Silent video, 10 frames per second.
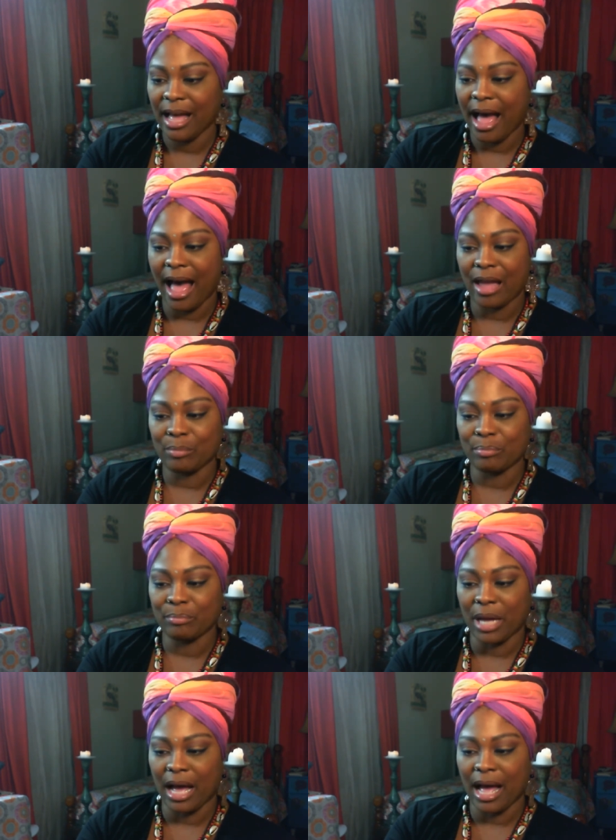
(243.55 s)
high,
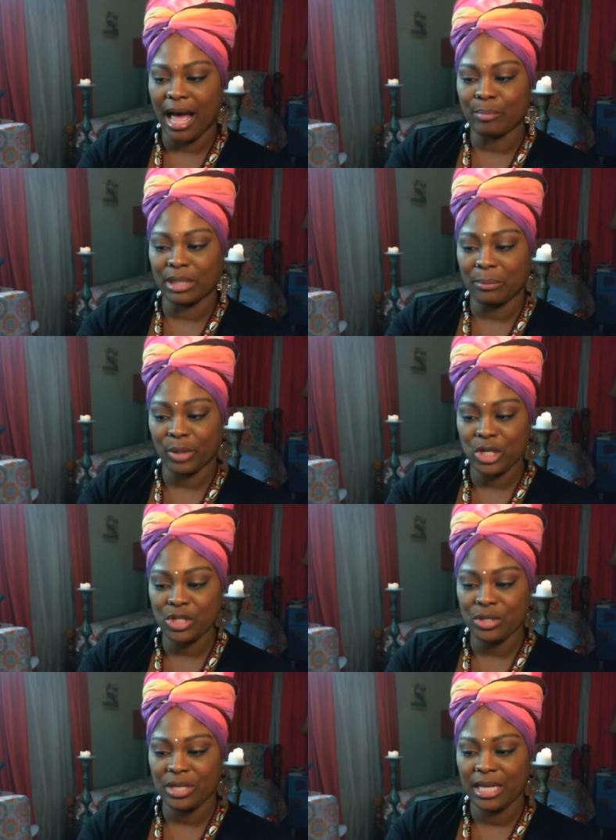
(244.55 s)
uh, high blood
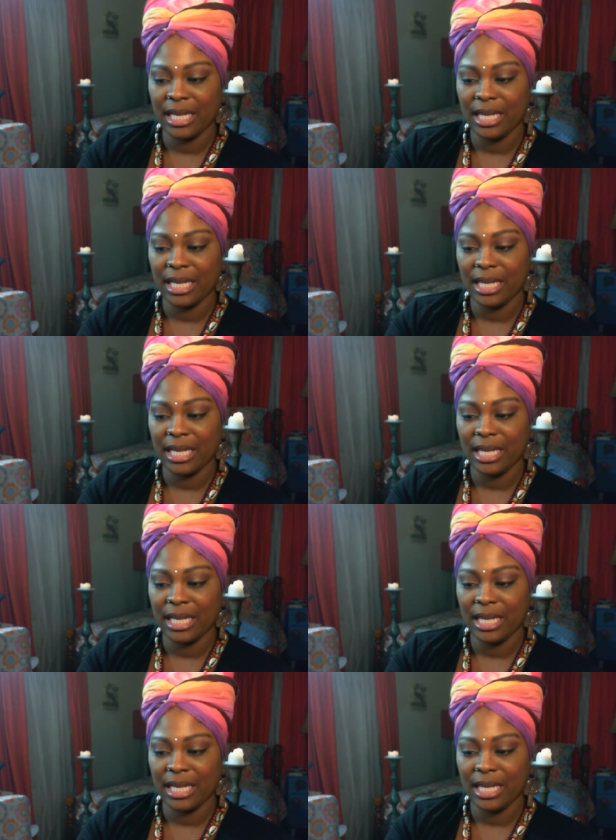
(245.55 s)
pressure,